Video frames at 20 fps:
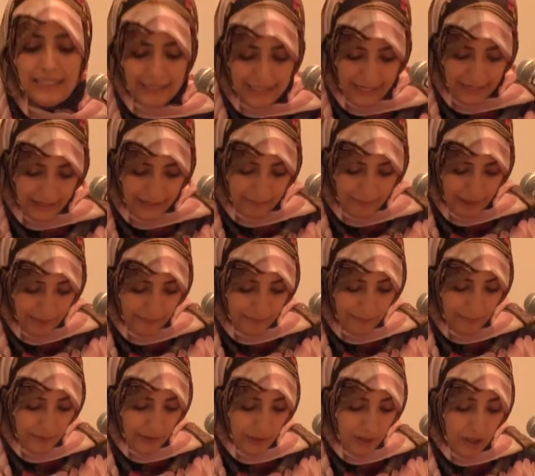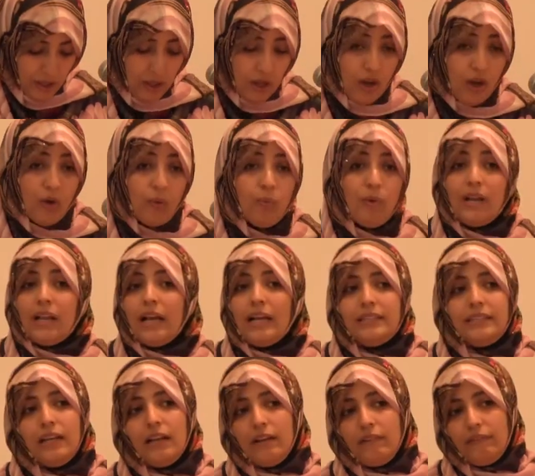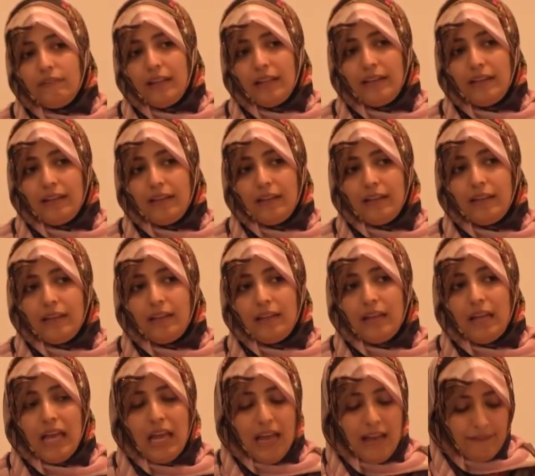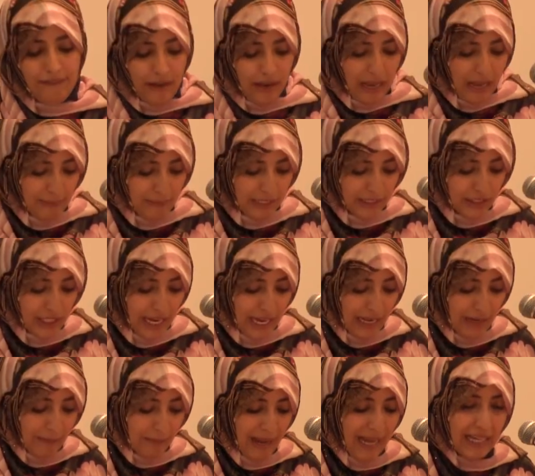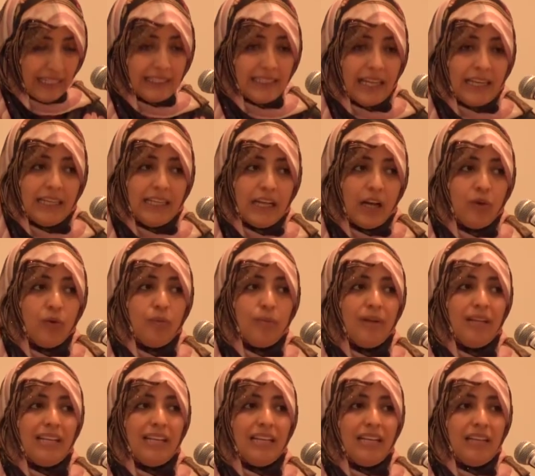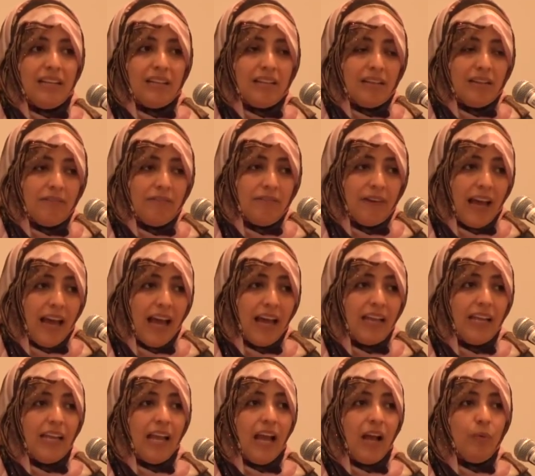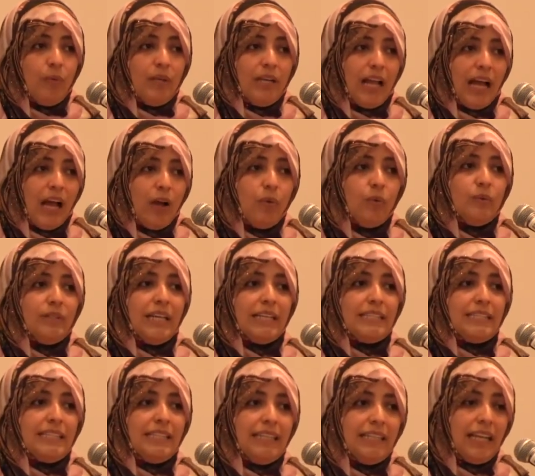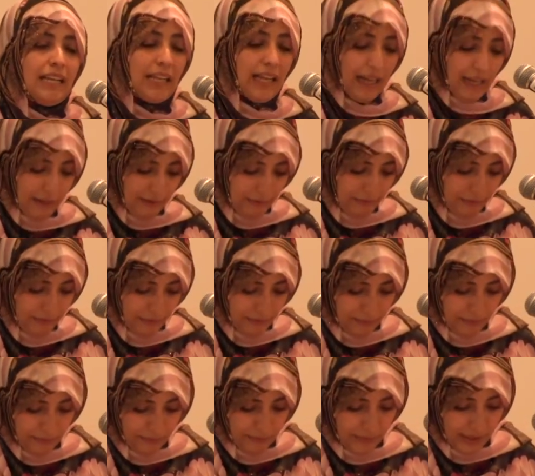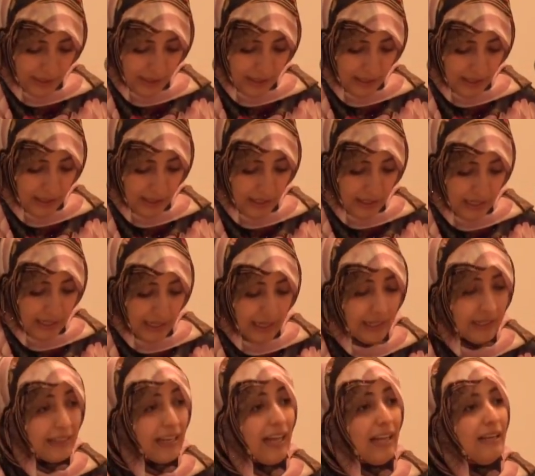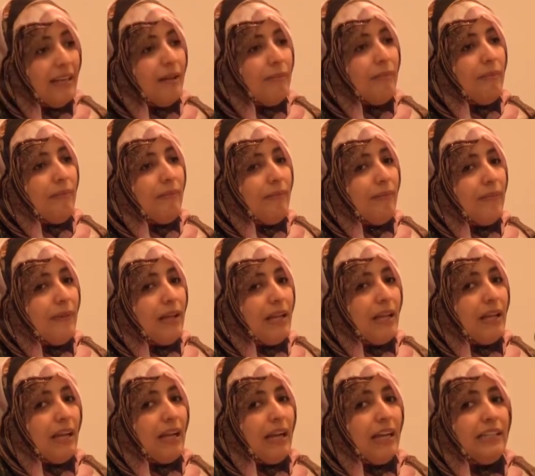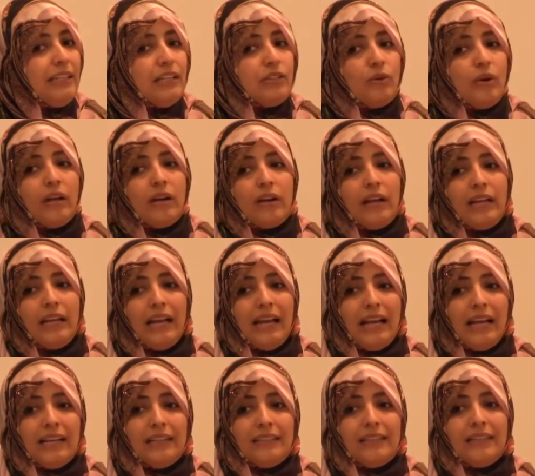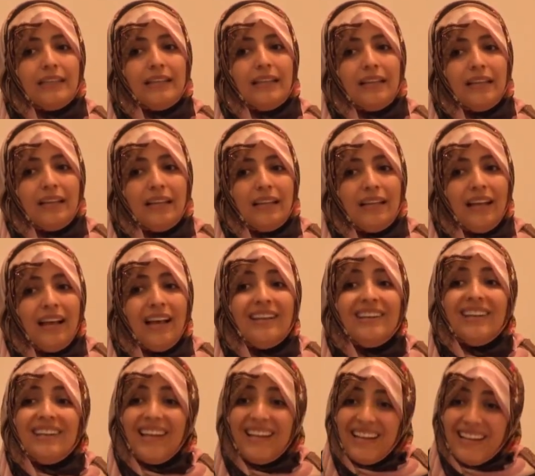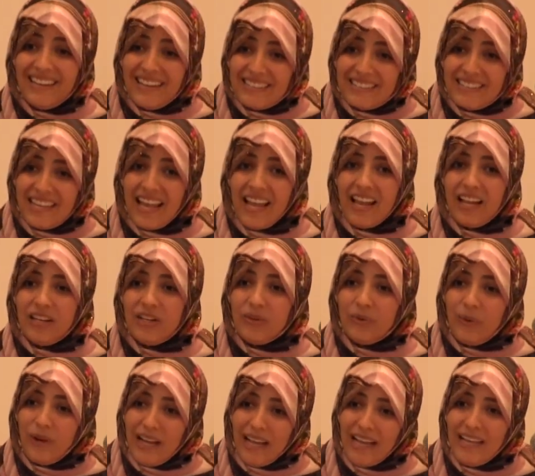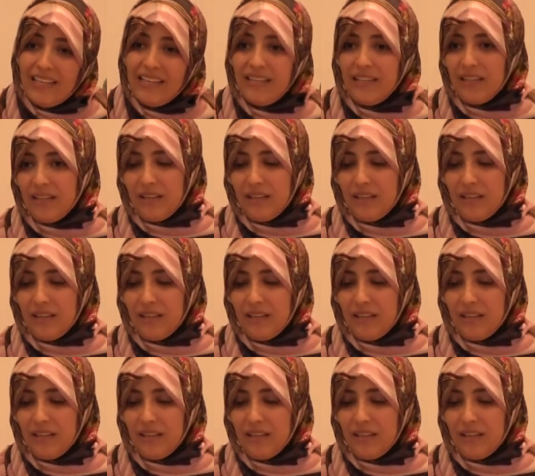you have now started to make a better future. There is no way to go back forwards in Tunisia, Egypt, Libya, and Syria to achieve a better life.